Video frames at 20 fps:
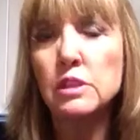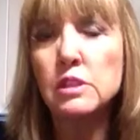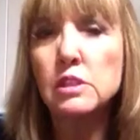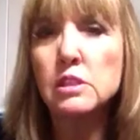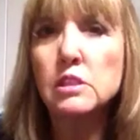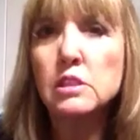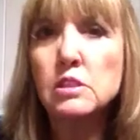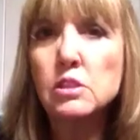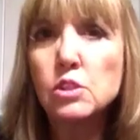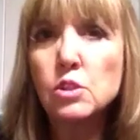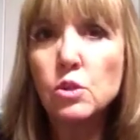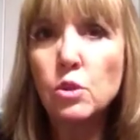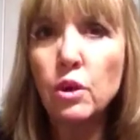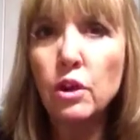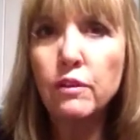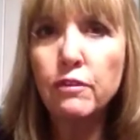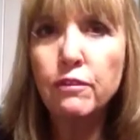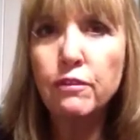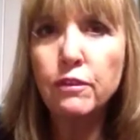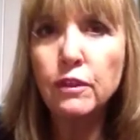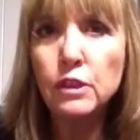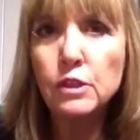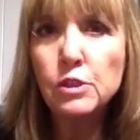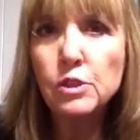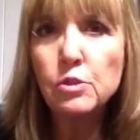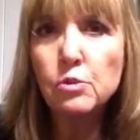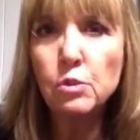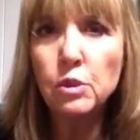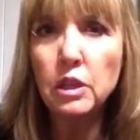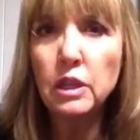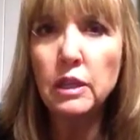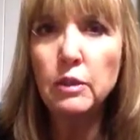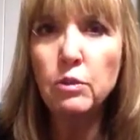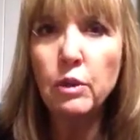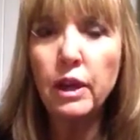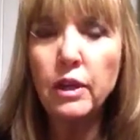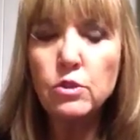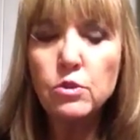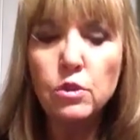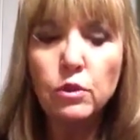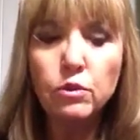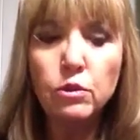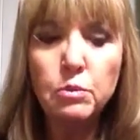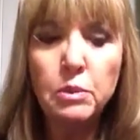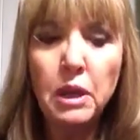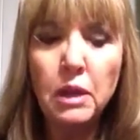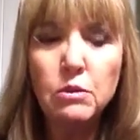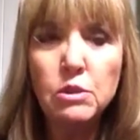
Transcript: story first really rang true for me.